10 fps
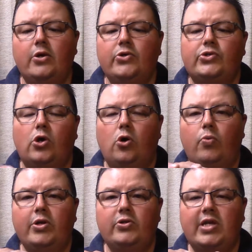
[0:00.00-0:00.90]
So
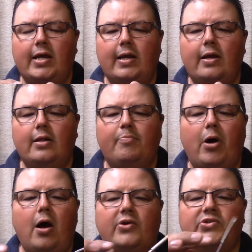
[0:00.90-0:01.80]
when you take it out of the
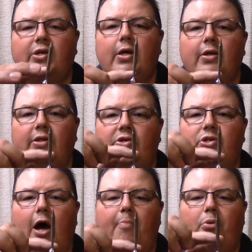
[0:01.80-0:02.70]
box, this
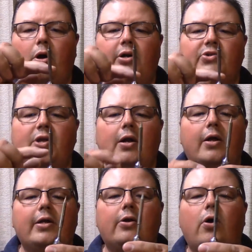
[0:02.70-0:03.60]
top part is not on here.